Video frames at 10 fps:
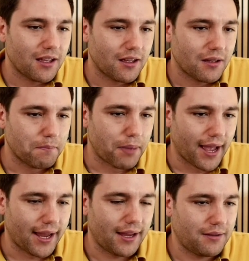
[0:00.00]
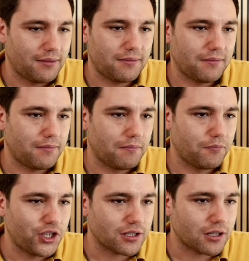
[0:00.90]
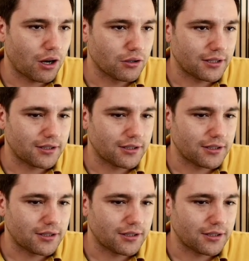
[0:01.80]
by just closing.